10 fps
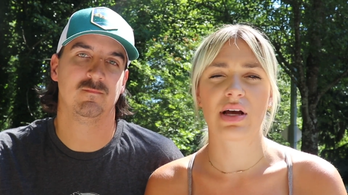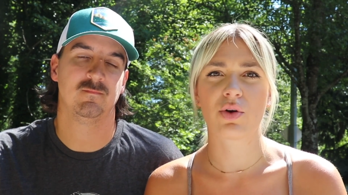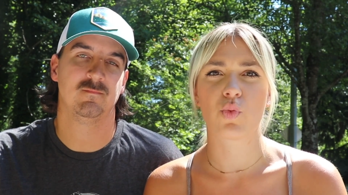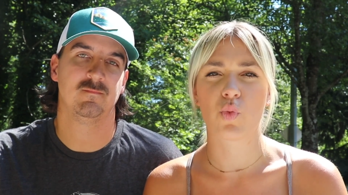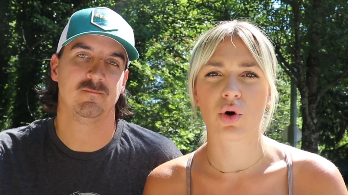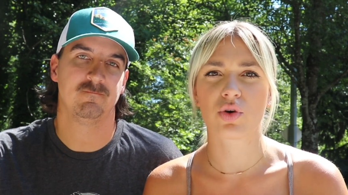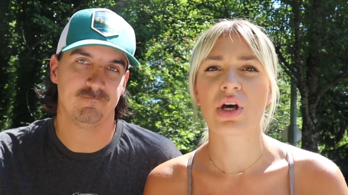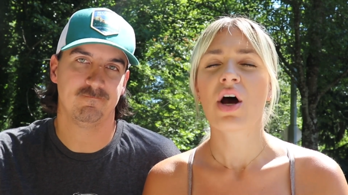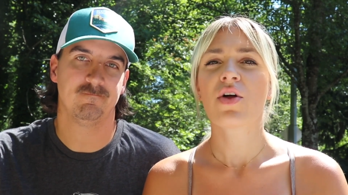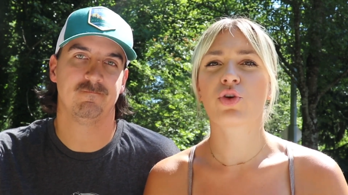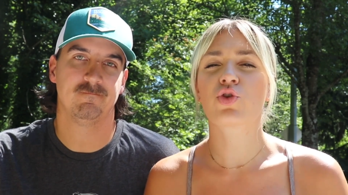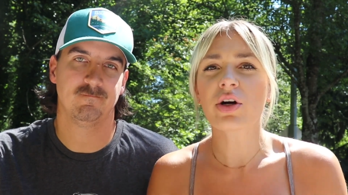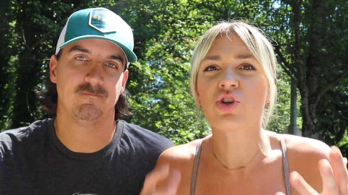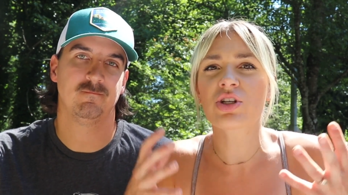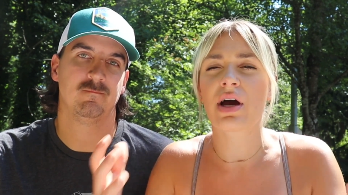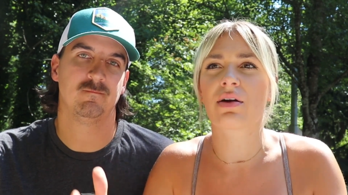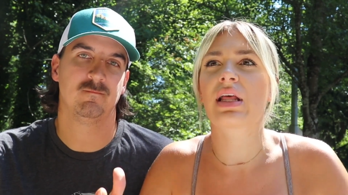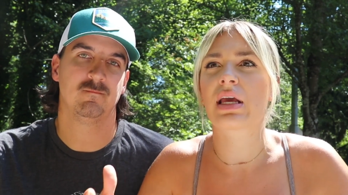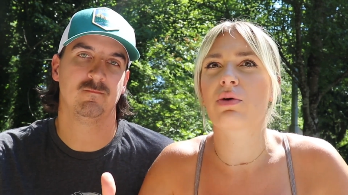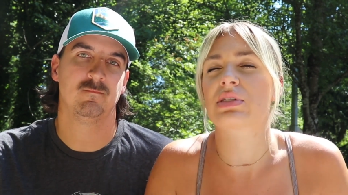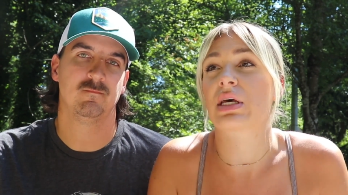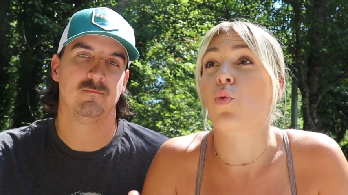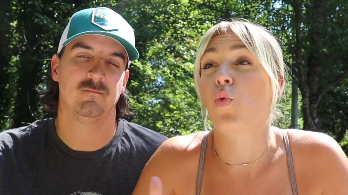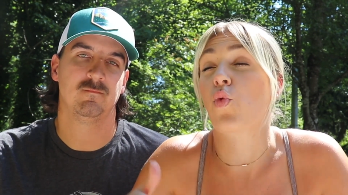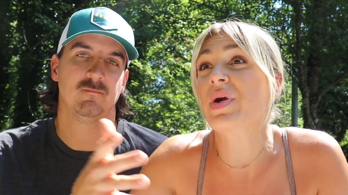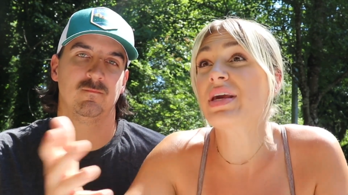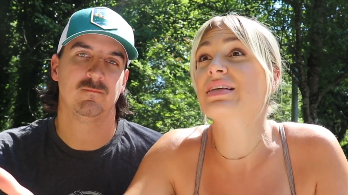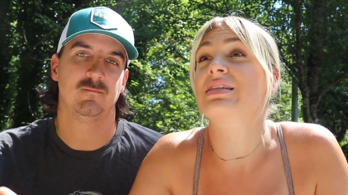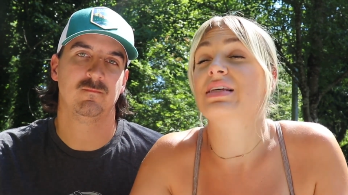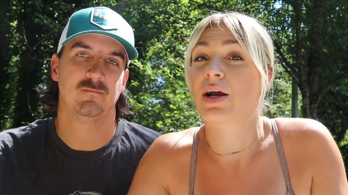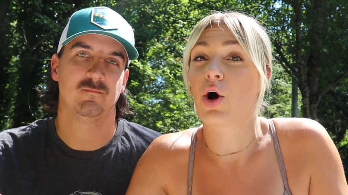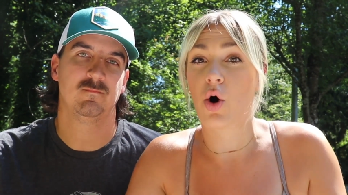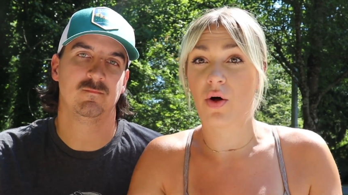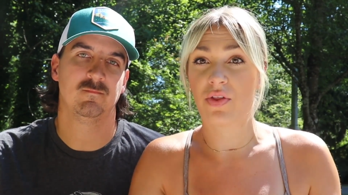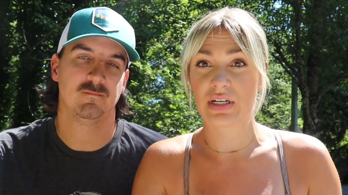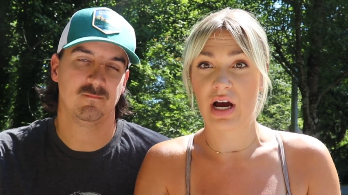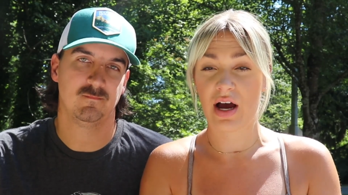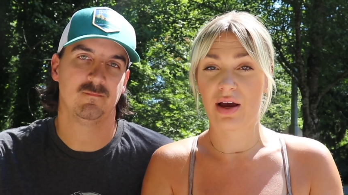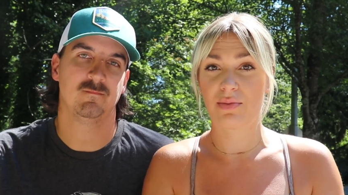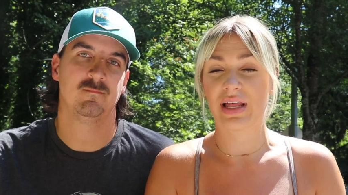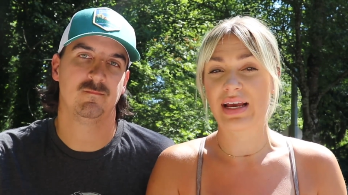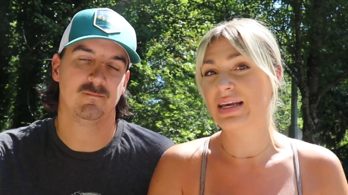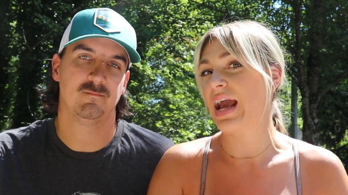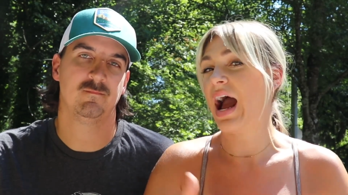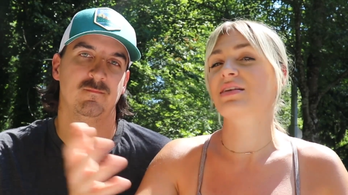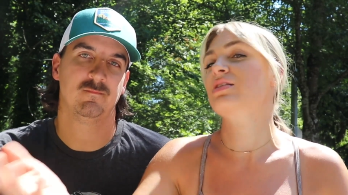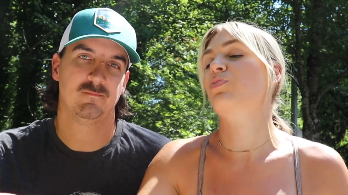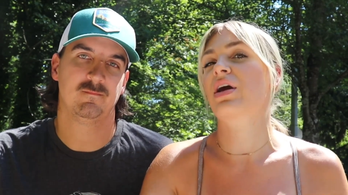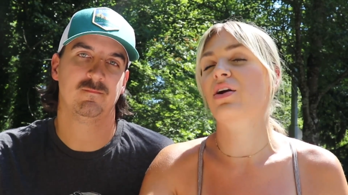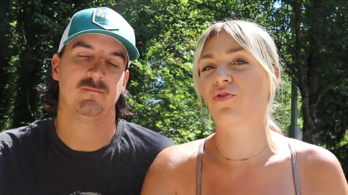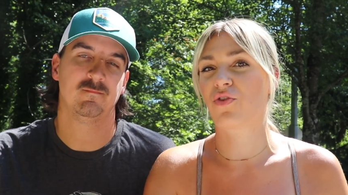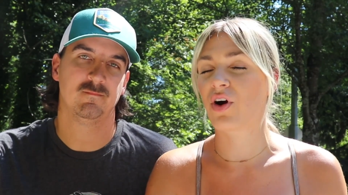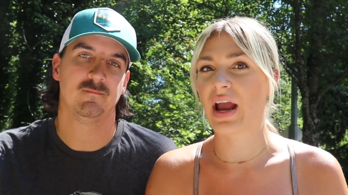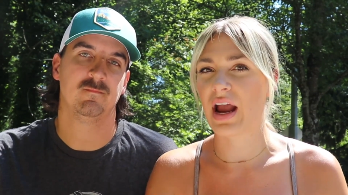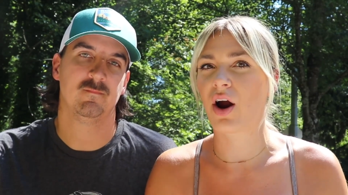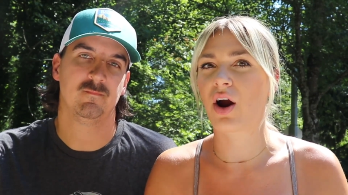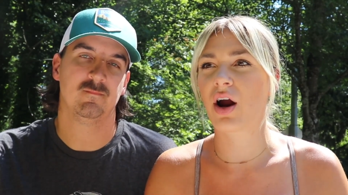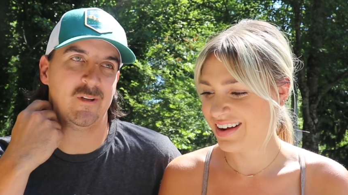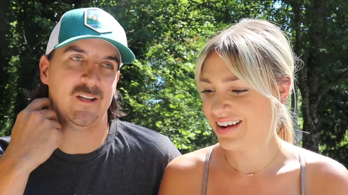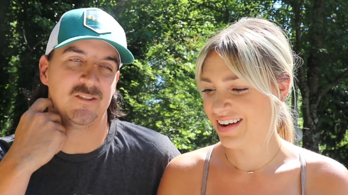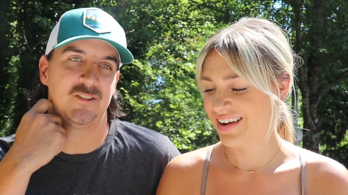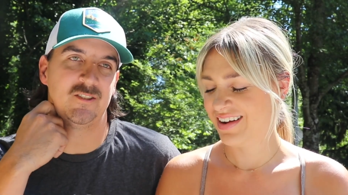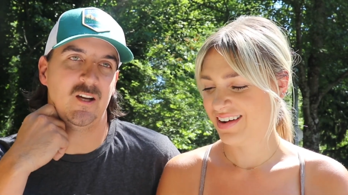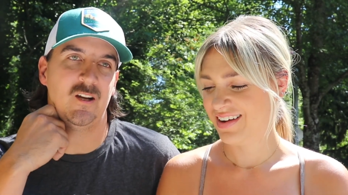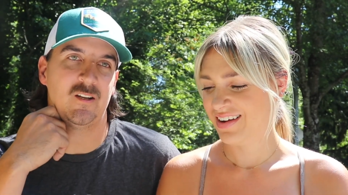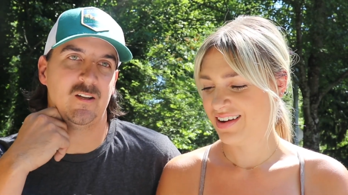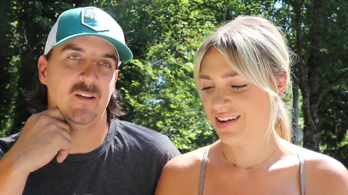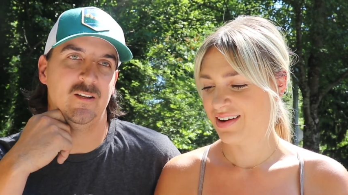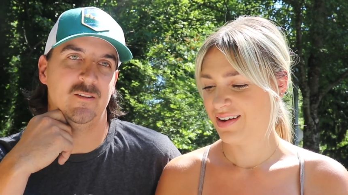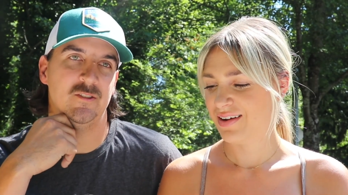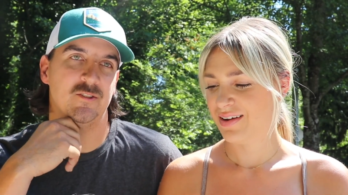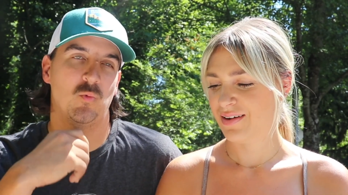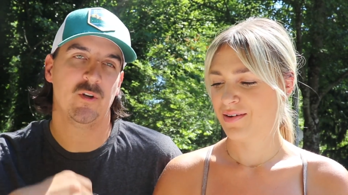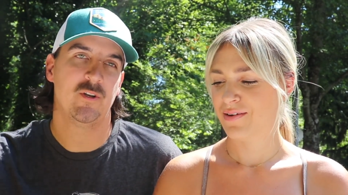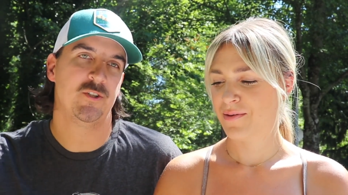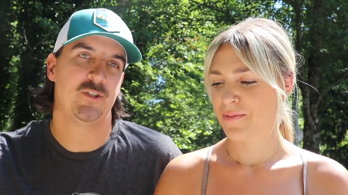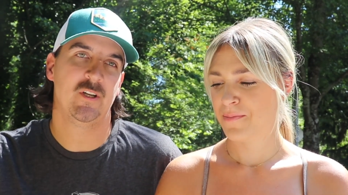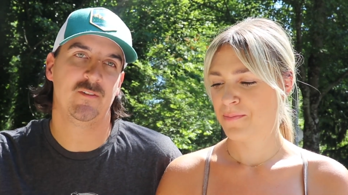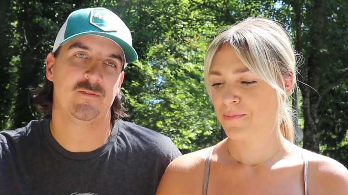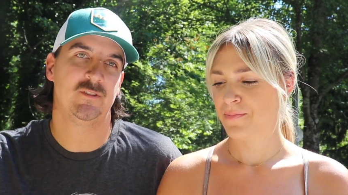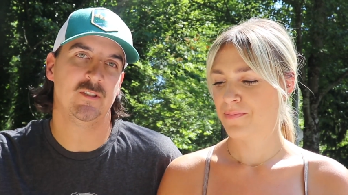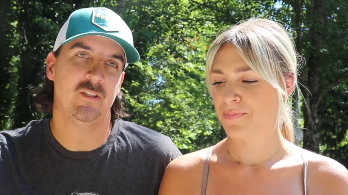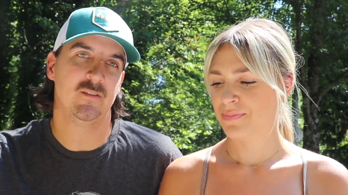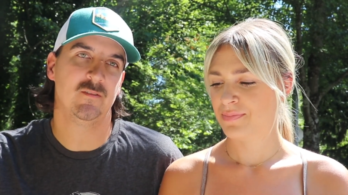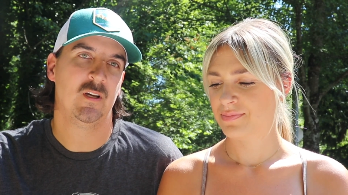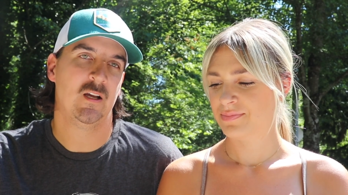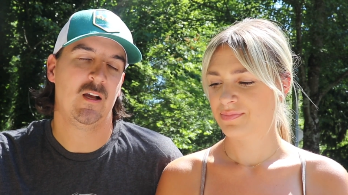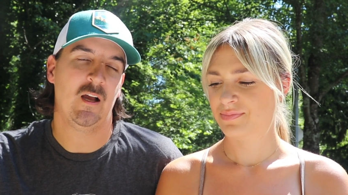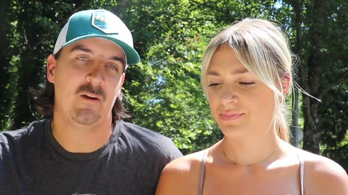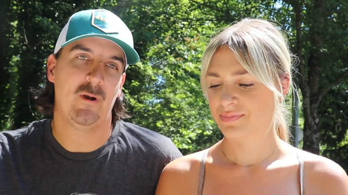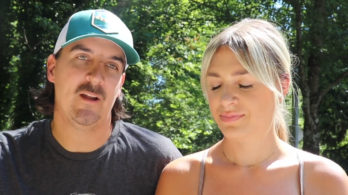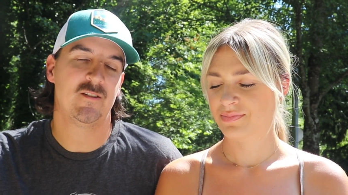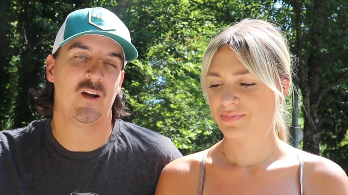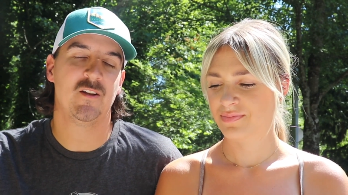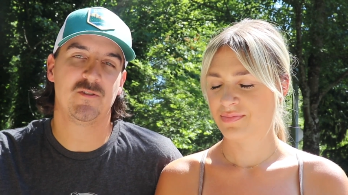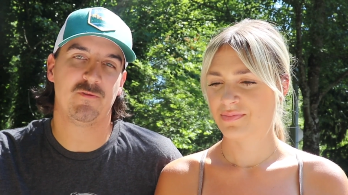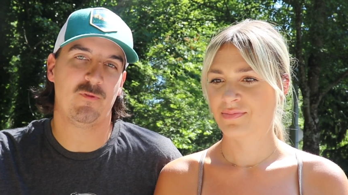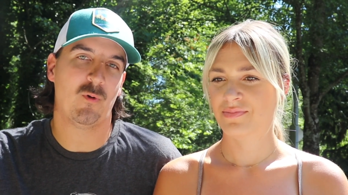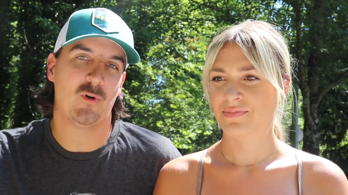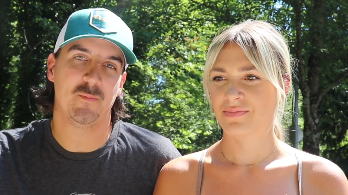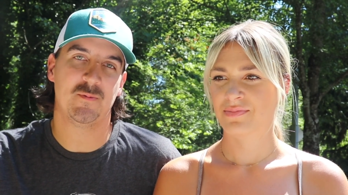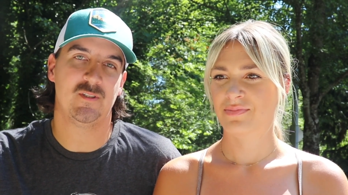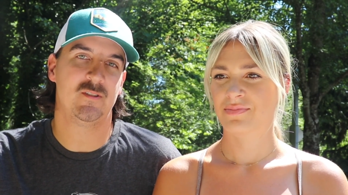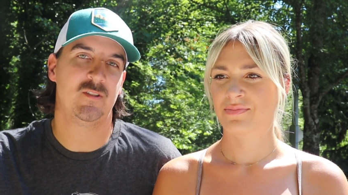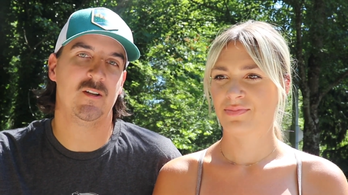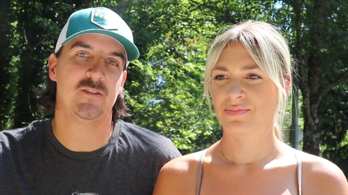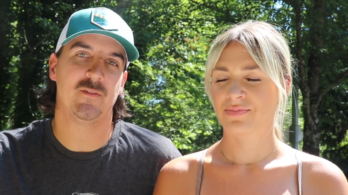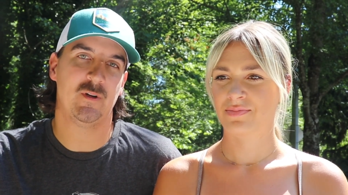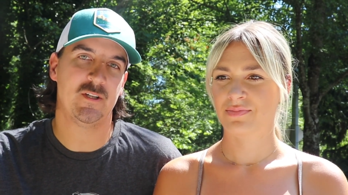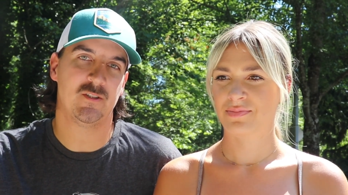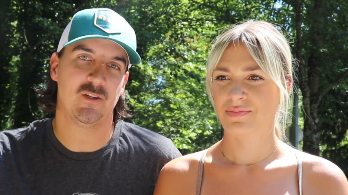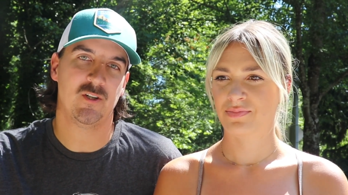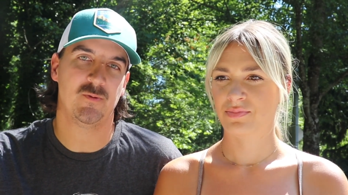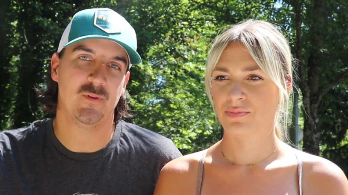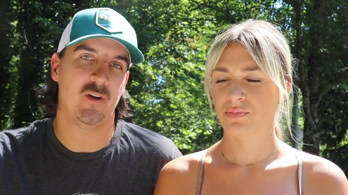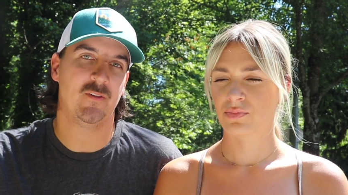Speaker 1: sounded worse. The truck just sounded like it was like wheezing all the time, like gasping for air. It
Speaker 2: would get stuck and it just wouldn't shift. And I read tons of forums, did tons of research with